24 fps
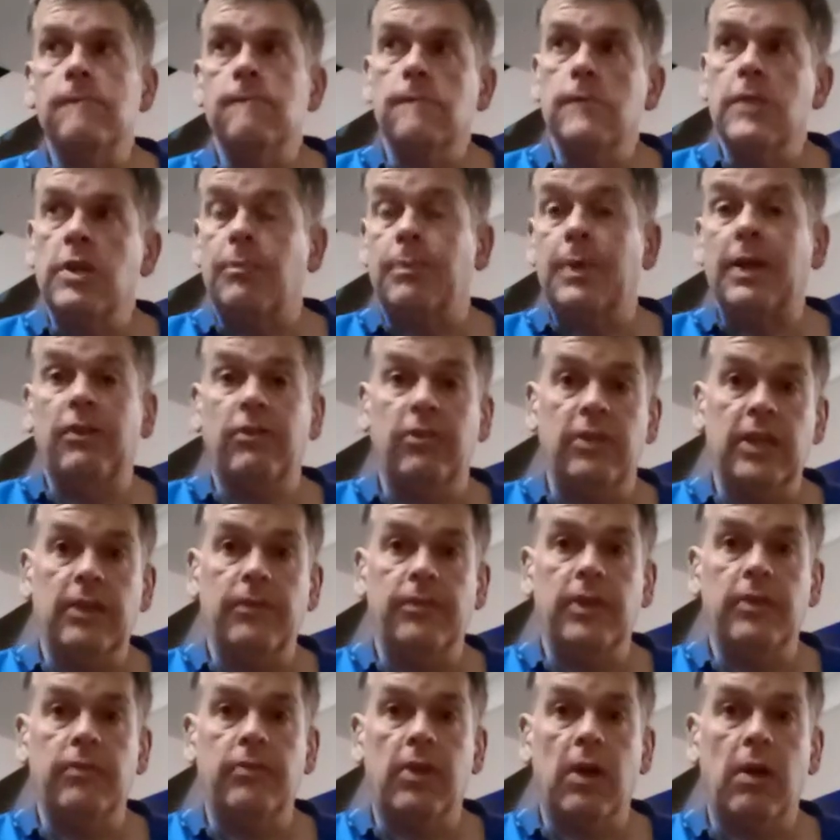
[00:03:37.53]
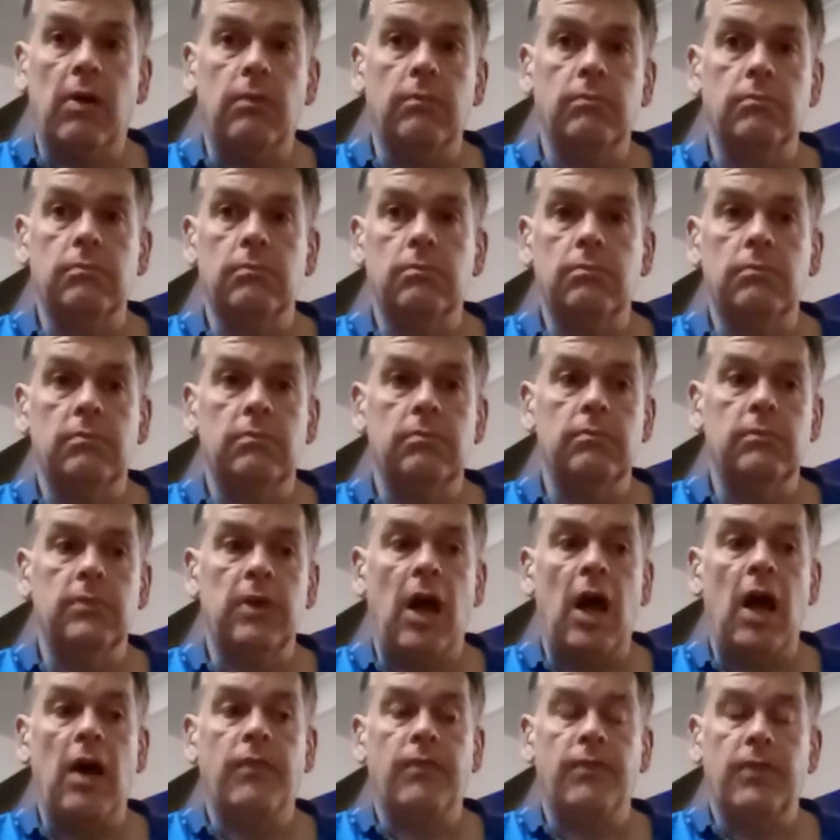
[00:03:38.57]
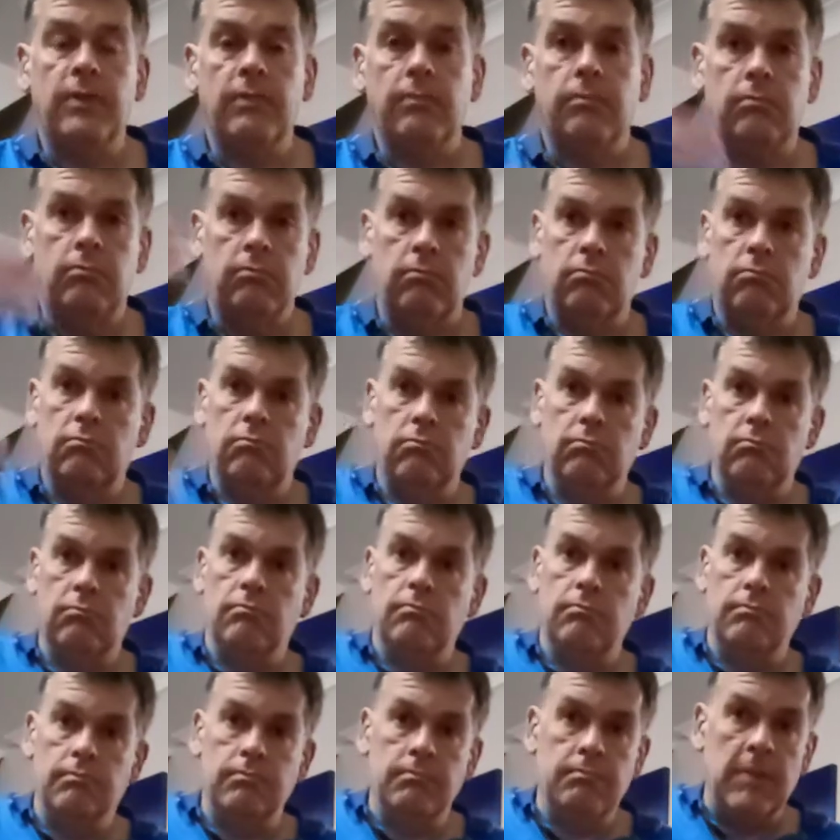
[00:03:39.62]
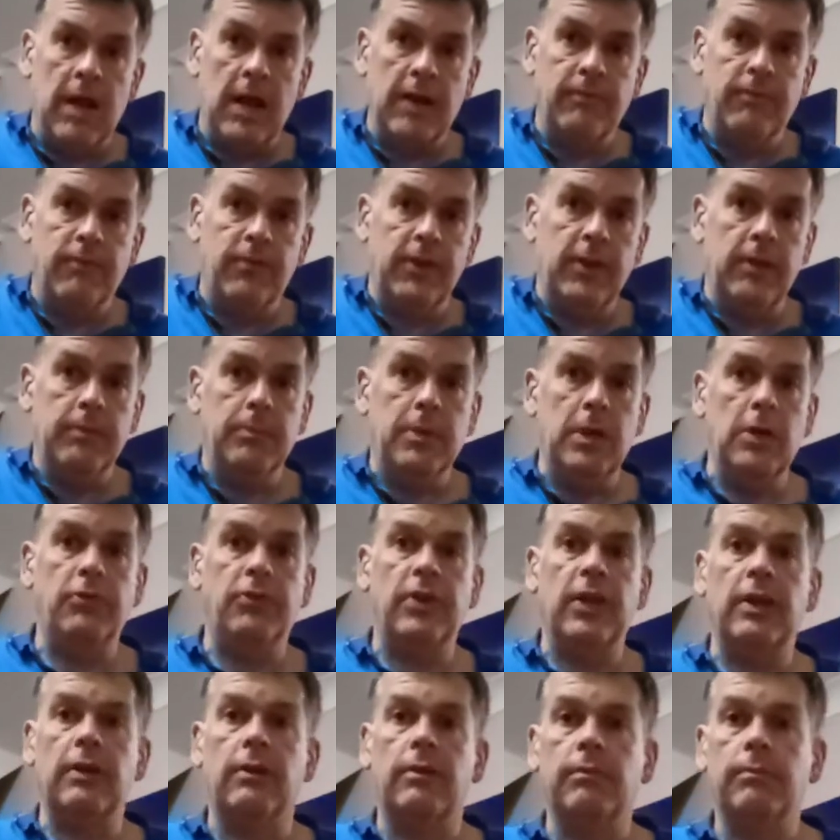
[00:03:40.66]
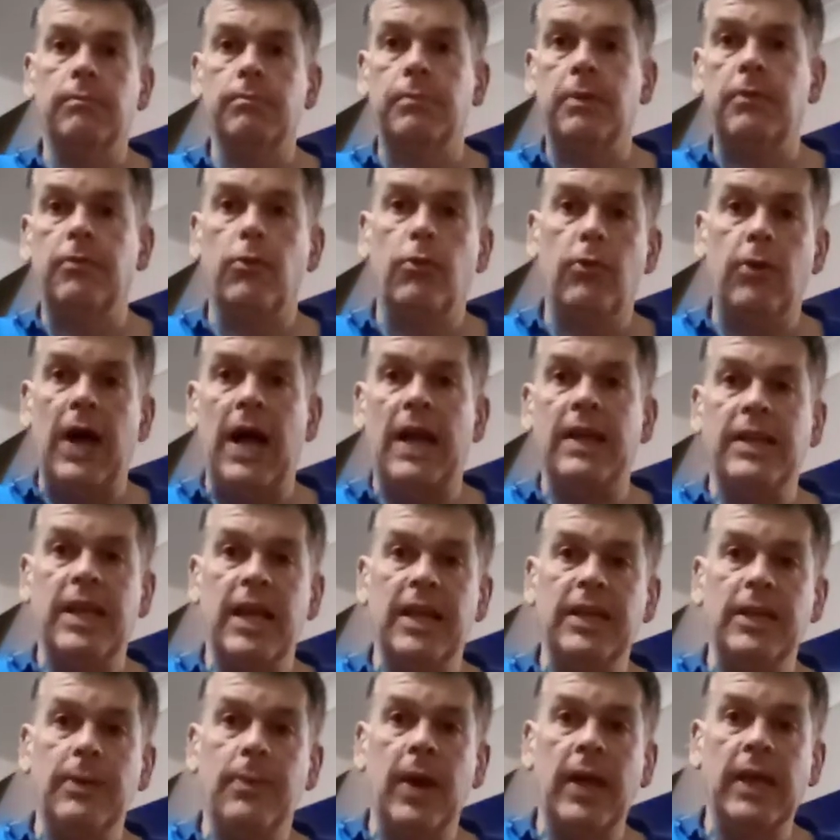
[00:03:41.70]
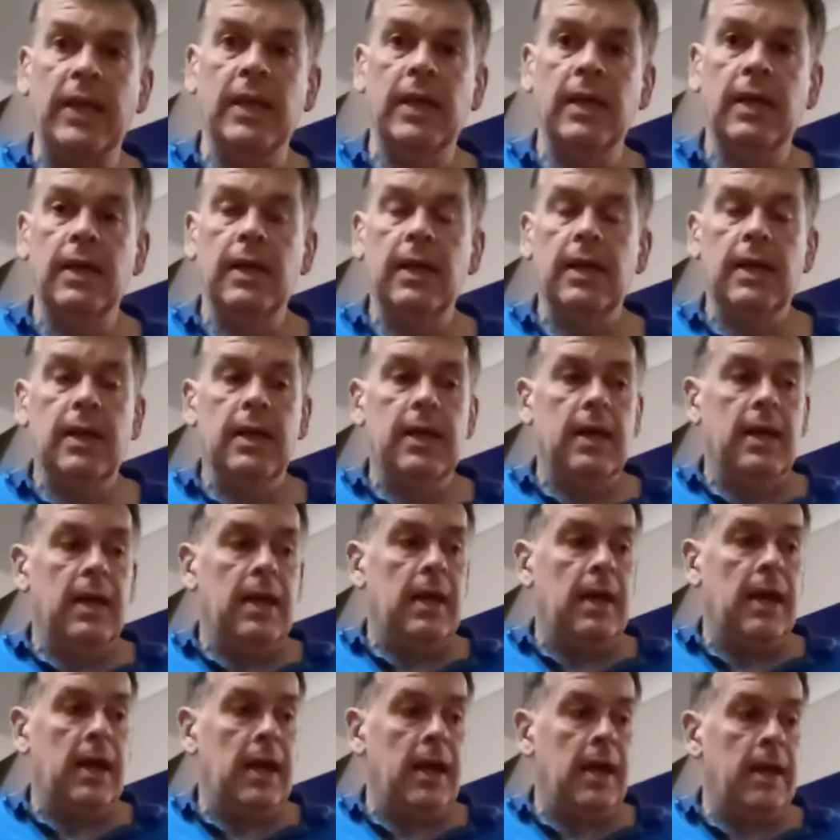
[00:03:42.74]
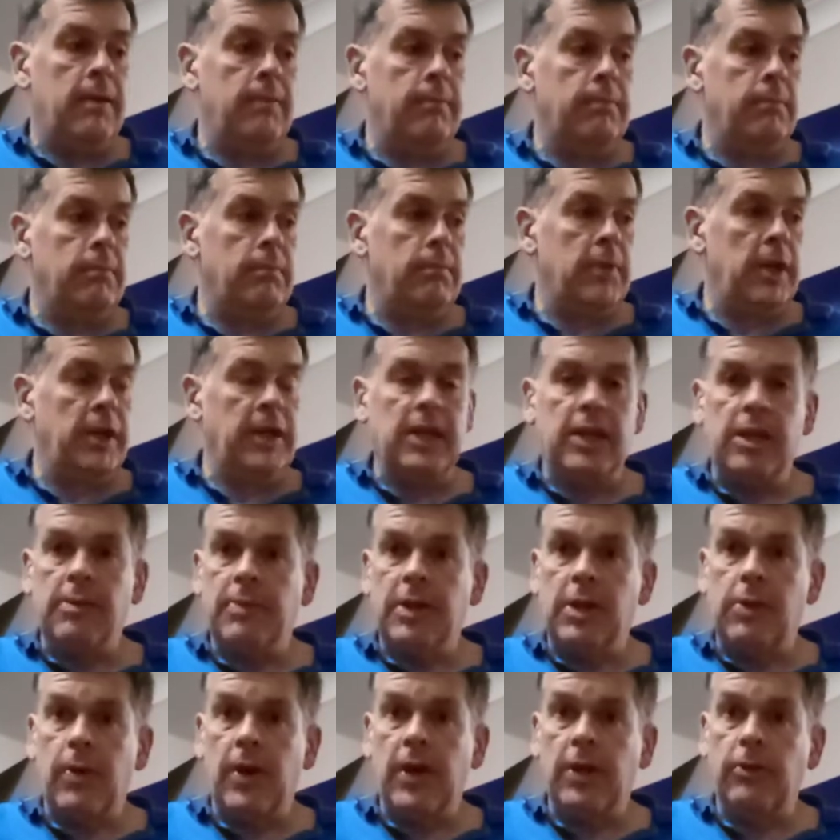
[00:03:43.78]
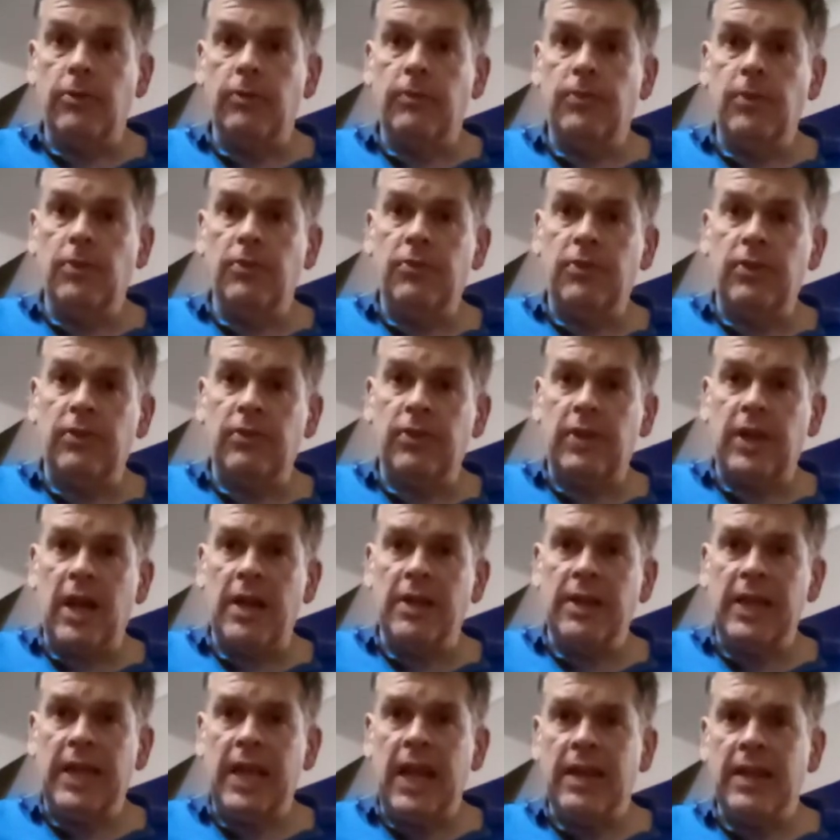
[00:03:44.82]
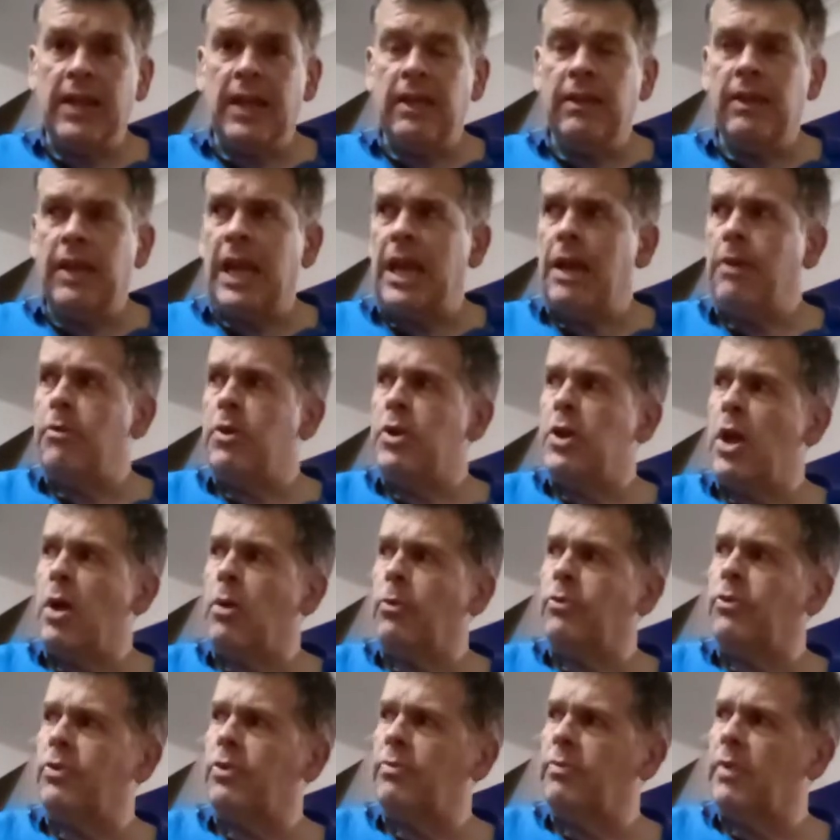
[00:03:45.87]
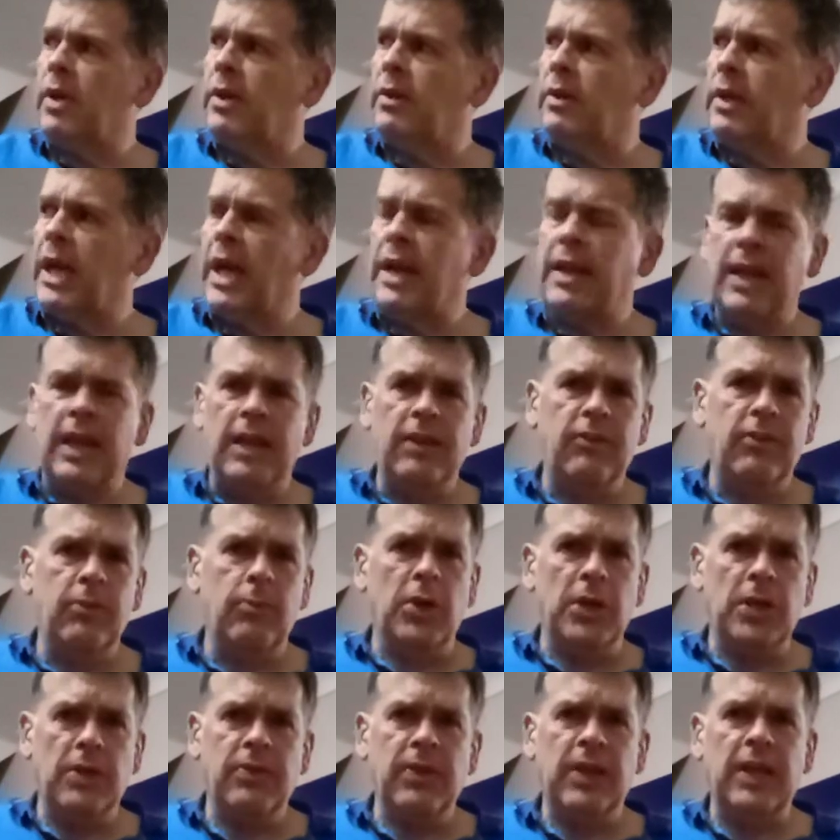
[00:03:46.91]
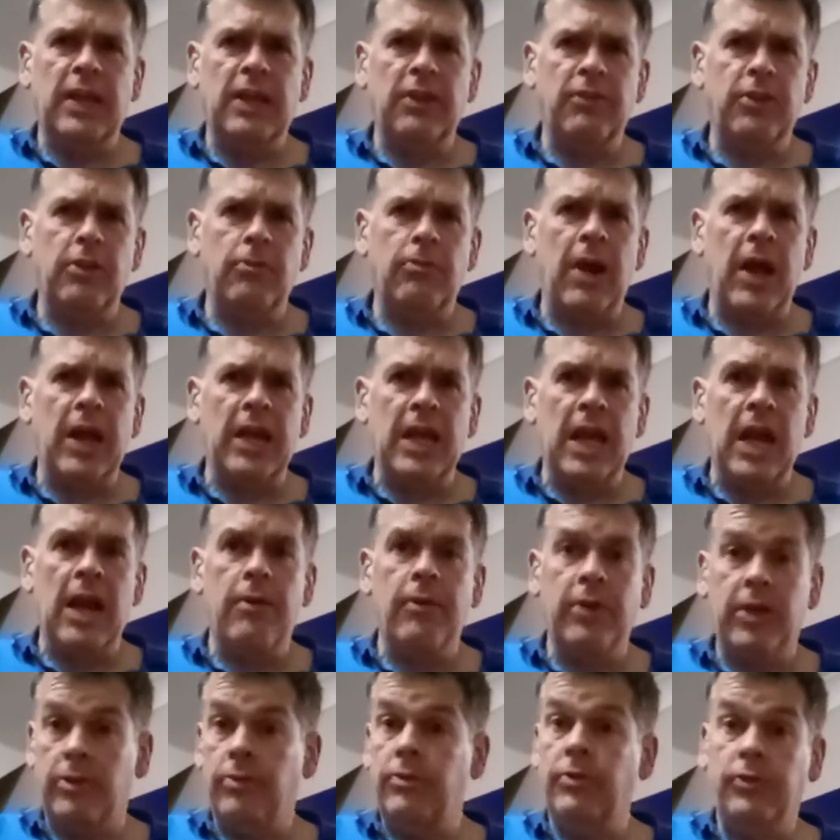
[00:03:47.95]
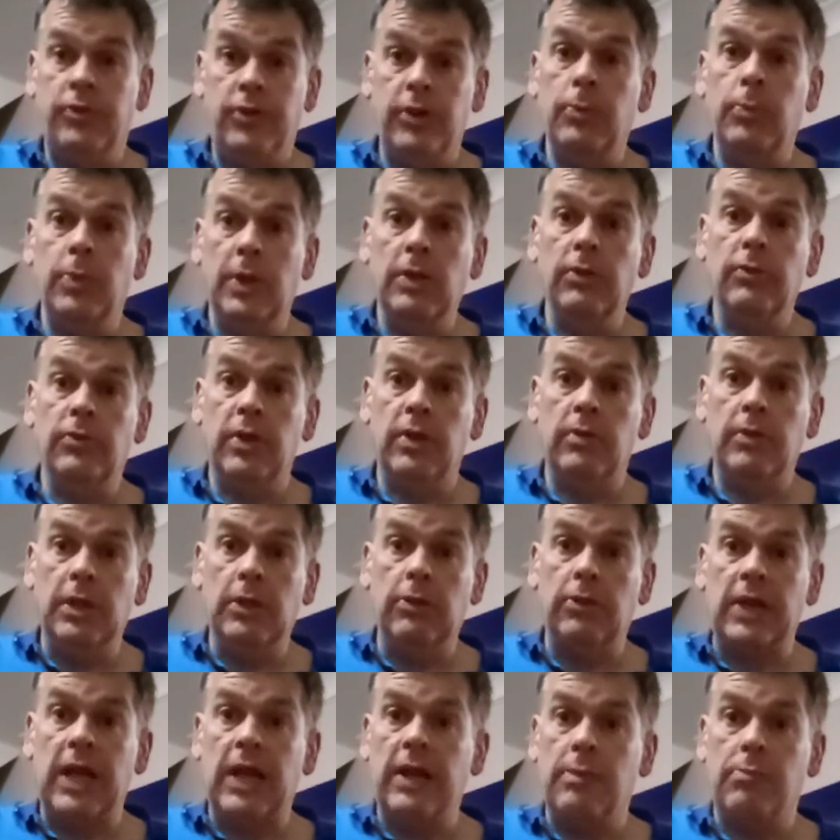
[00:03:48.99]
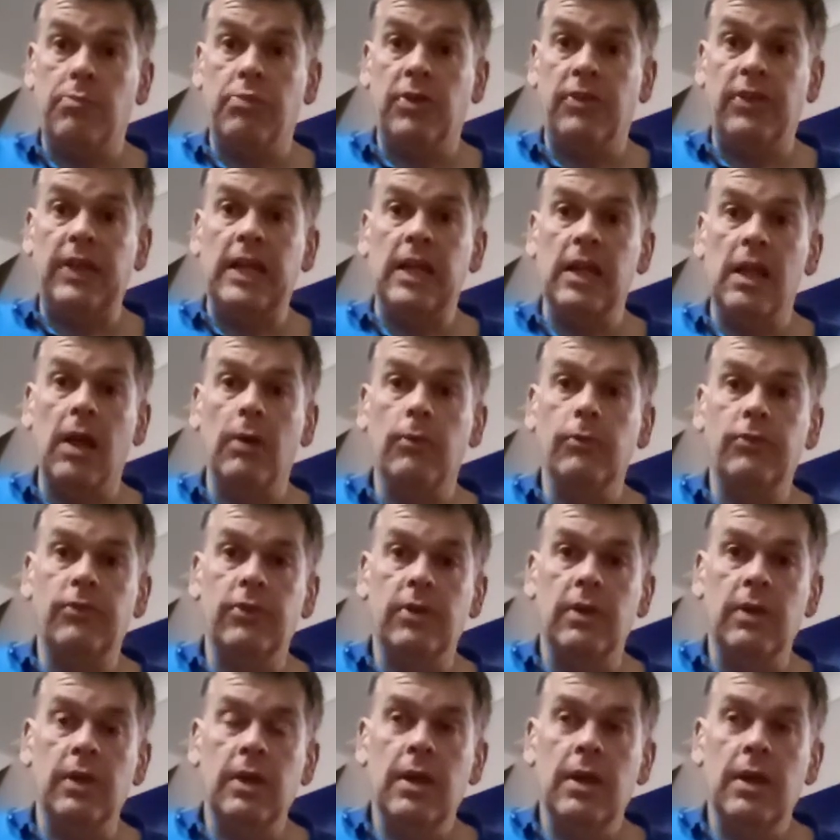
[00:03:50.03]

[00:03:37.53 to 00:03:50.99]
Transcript: especially if you've got half a mind for your music beforehand anyway, and it can be quite good fun to kind of get it in, hear a note and get it into what you think is the right area, and you will do, you'll get it pretty close,